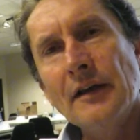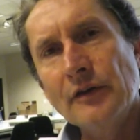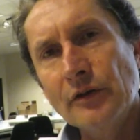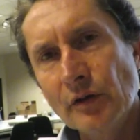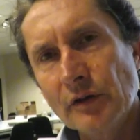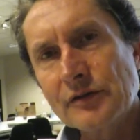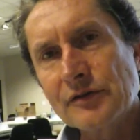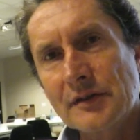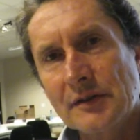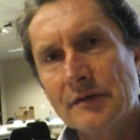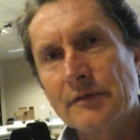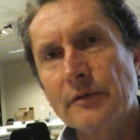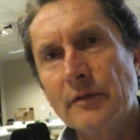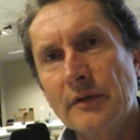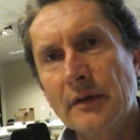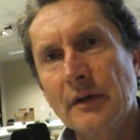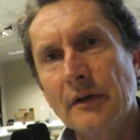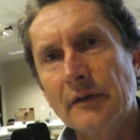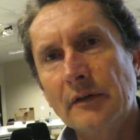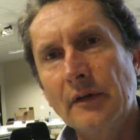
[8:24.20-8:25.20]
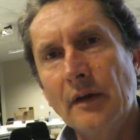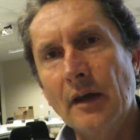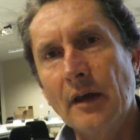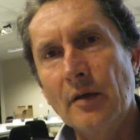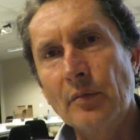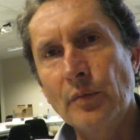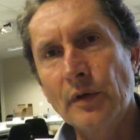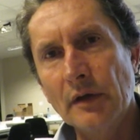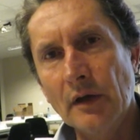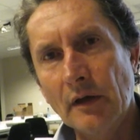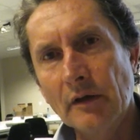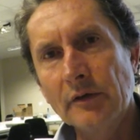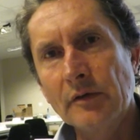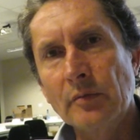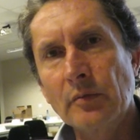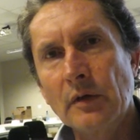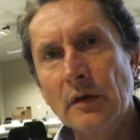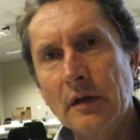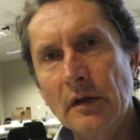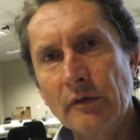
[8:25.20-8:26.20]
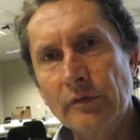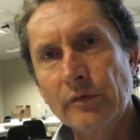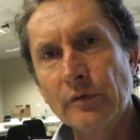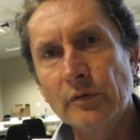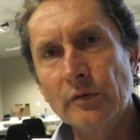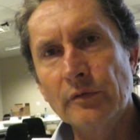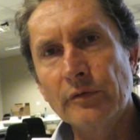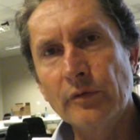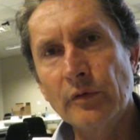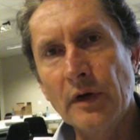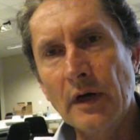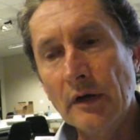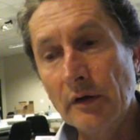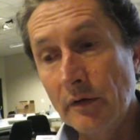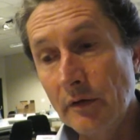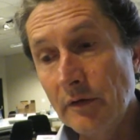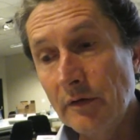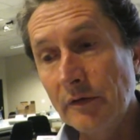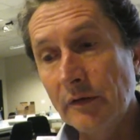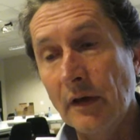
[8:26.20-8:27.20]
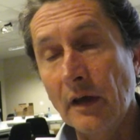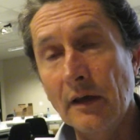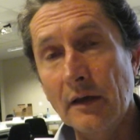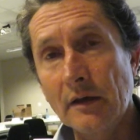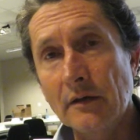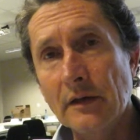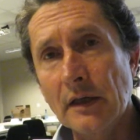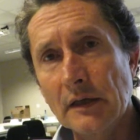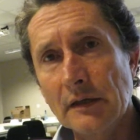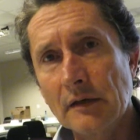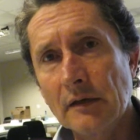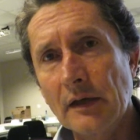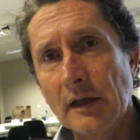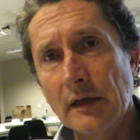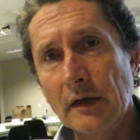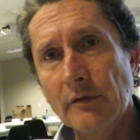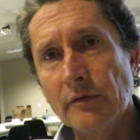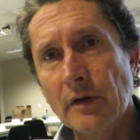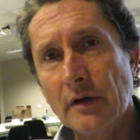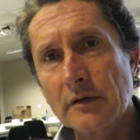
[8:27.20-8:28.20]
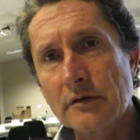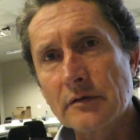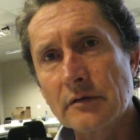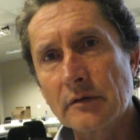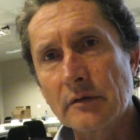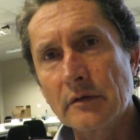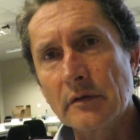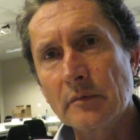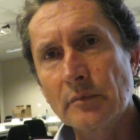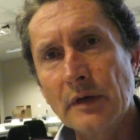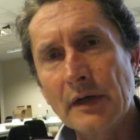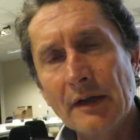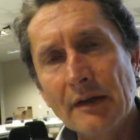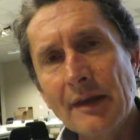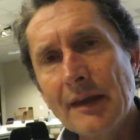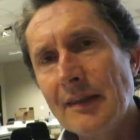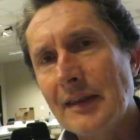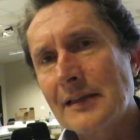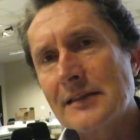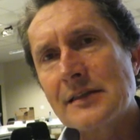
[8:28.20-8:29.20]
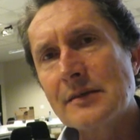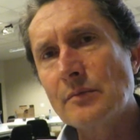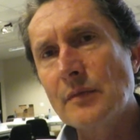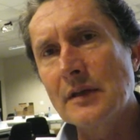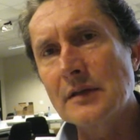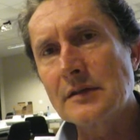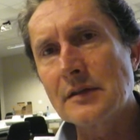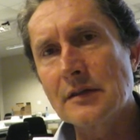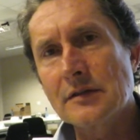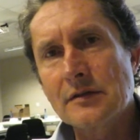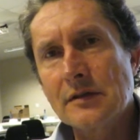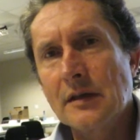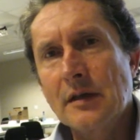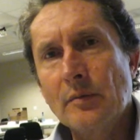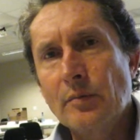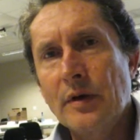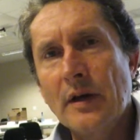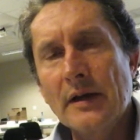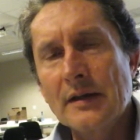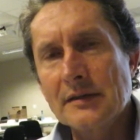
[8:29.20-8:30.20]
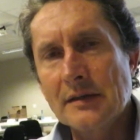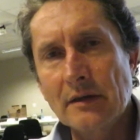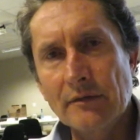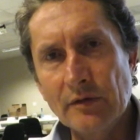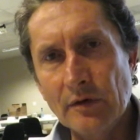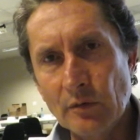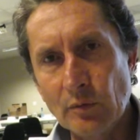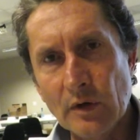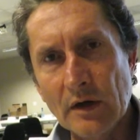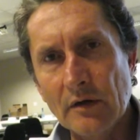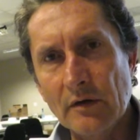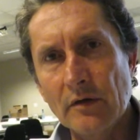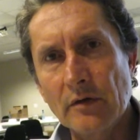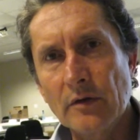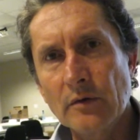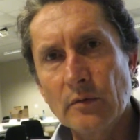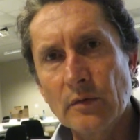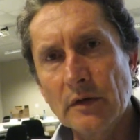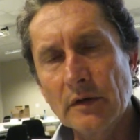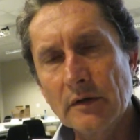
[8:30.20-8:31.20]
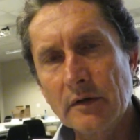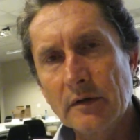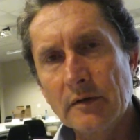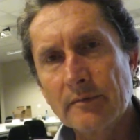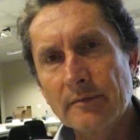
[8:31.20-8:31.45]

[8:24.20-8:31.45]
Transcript: not just for their sake, but ultimately for our own sake and that of our children. But I think that's a message that applies everywhere in the world.